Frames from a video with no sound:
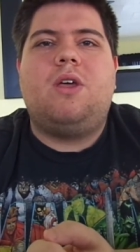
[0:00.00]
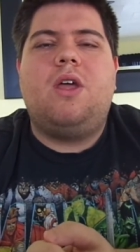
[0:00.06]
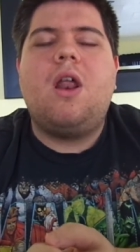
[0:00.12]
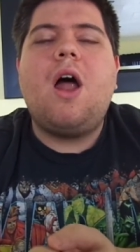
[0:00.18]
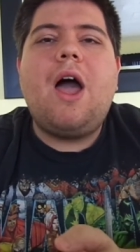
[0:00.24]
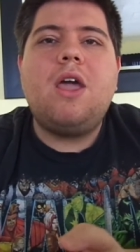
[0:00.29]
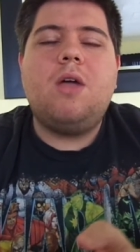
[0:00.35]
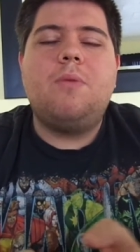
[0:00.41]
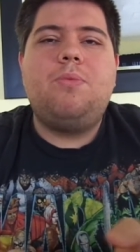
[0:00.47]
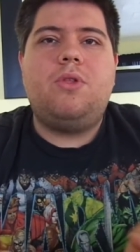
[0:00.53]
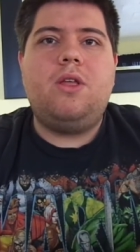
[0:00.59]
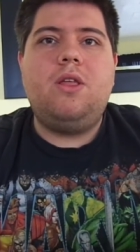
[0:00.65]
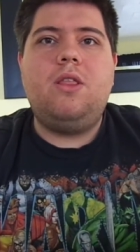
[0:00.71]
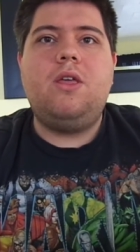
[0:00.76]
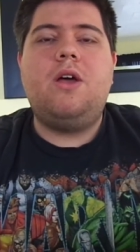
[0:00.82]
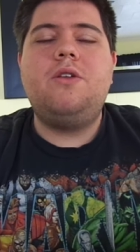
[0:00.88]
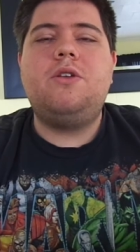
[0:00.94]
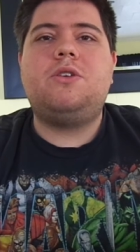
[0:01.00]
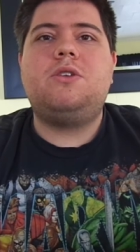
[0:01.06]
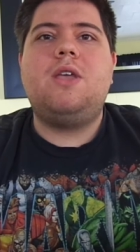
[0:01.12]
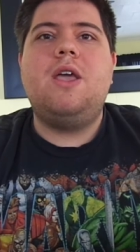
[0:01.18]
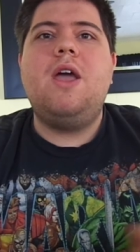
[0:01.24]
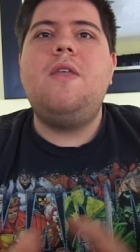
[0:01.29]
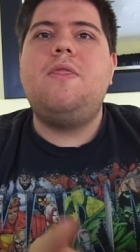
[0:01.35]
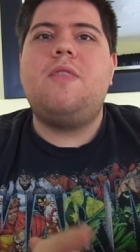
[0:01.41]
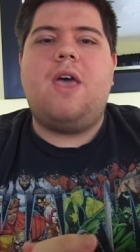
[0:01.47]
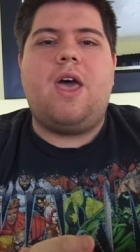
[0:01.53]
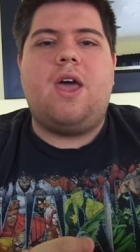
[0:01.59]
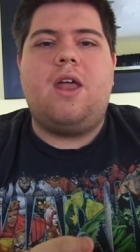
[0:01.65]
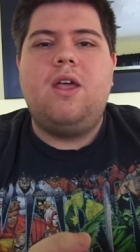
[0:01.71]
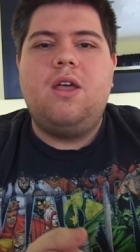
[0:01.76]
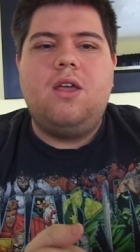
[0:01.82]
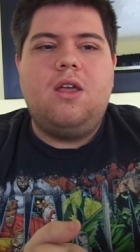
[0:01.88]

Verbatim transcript: And I completely understand that.